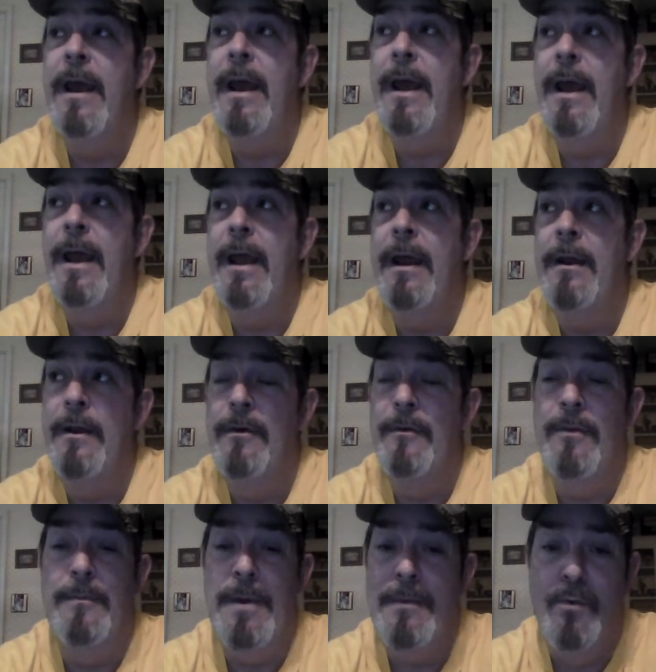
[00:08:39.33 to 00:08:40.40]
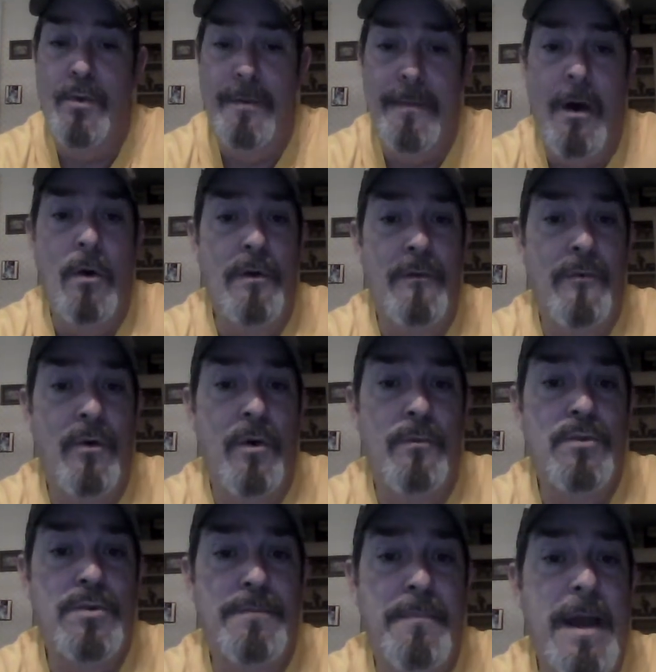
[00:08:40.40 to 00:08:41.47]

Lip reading: and the people we bought it from was